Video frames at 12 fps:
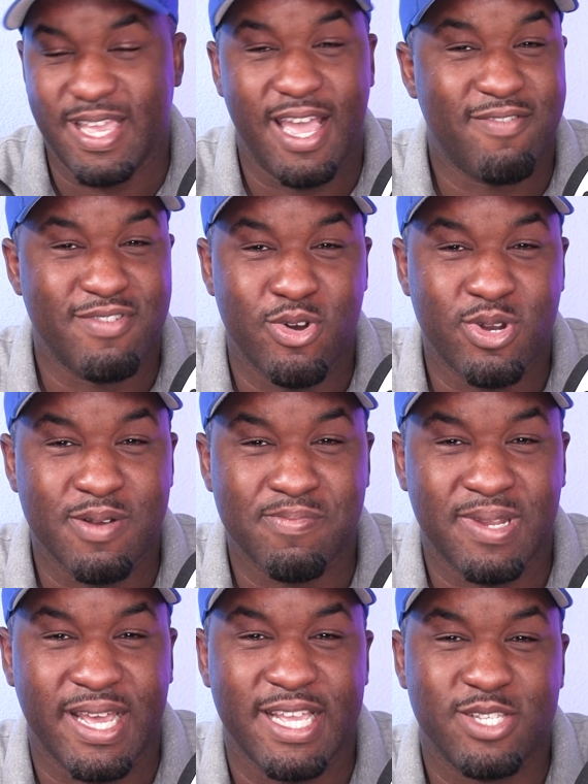I have no
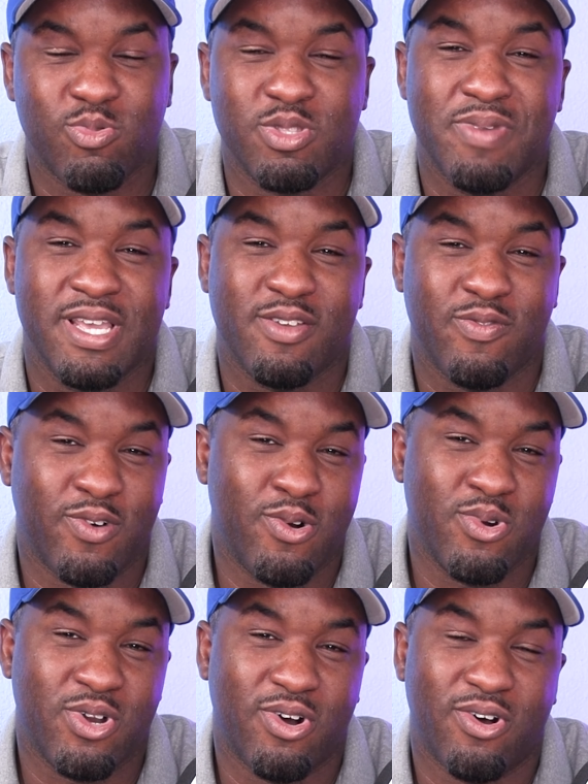complaints with making
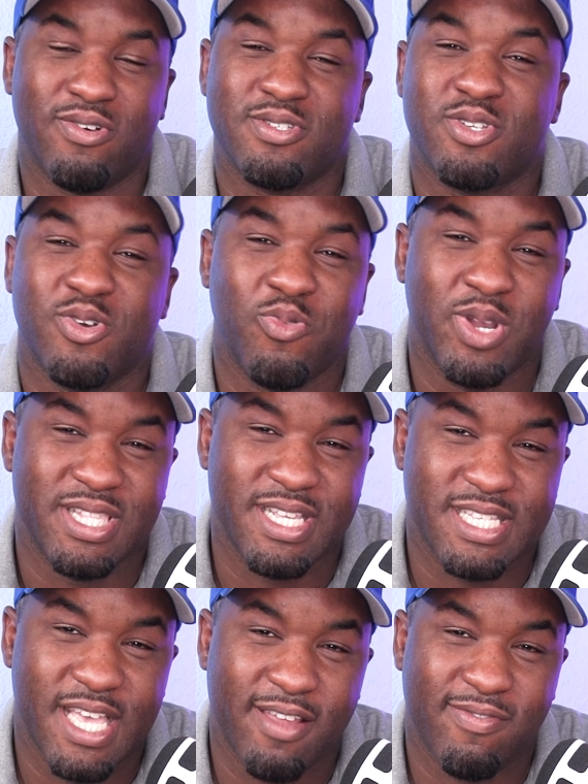phone calls with
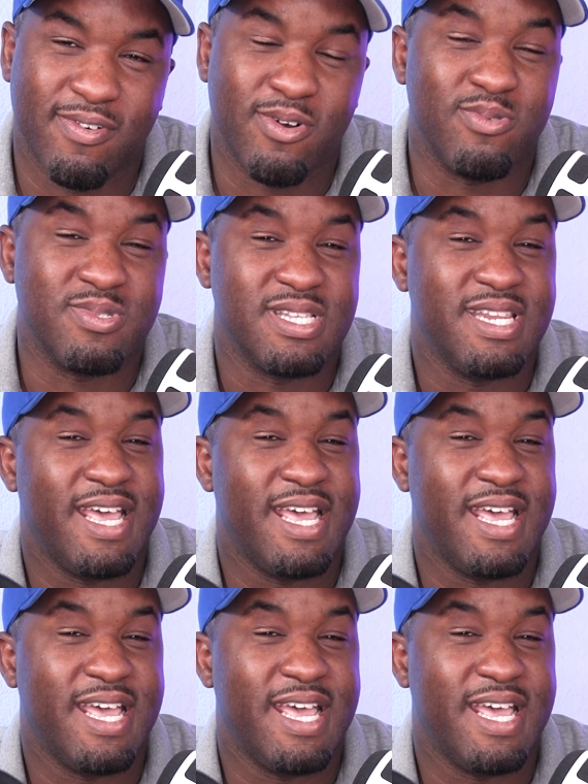these headphones.